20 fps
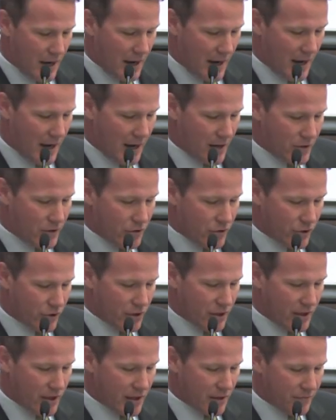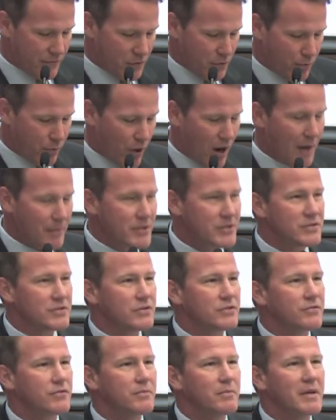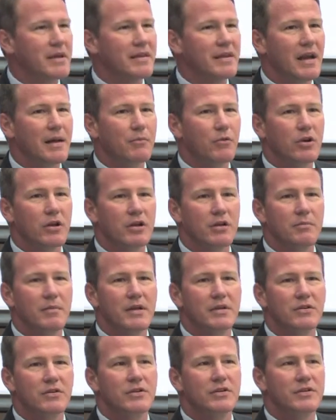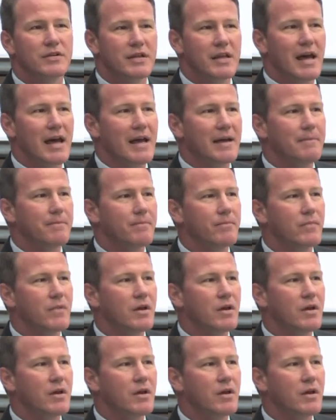And you're going to get a few promises from me that I'm going to commit to you today,